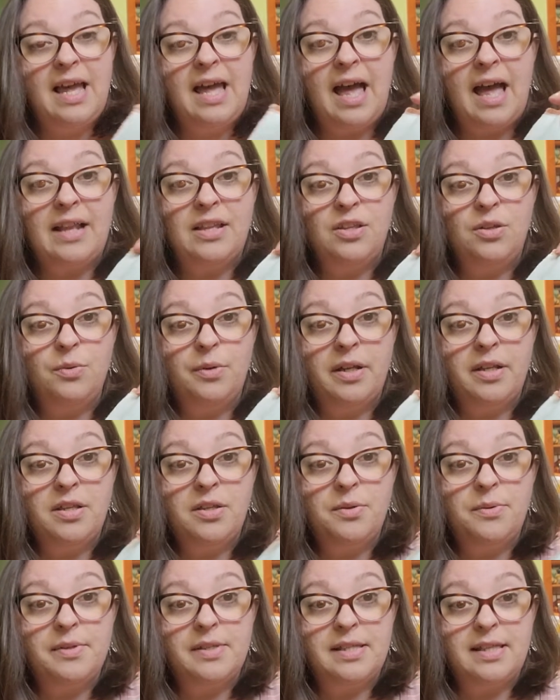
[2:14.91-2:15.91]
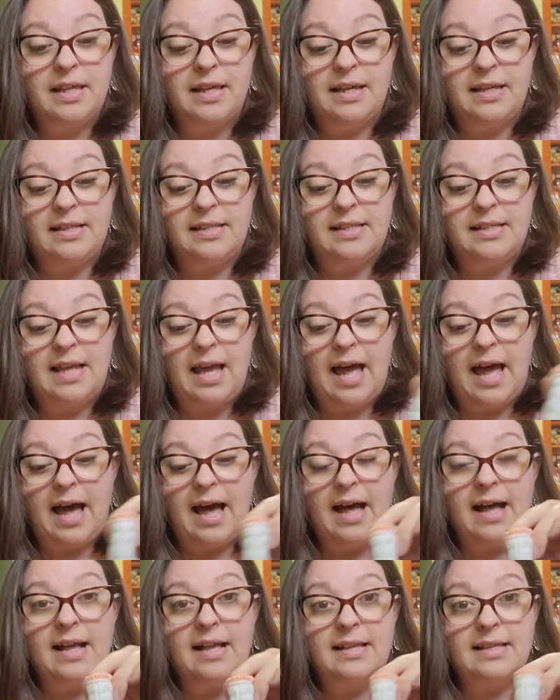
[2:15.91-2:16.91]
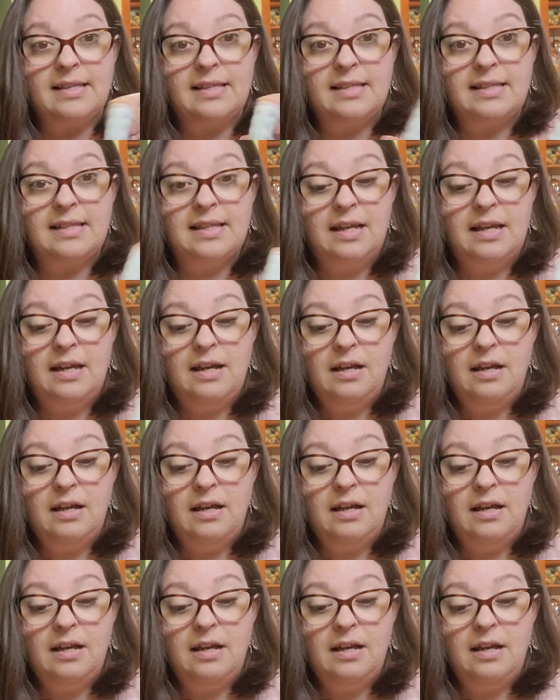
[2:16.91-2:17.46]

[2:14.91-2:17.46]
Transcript: and you can use this as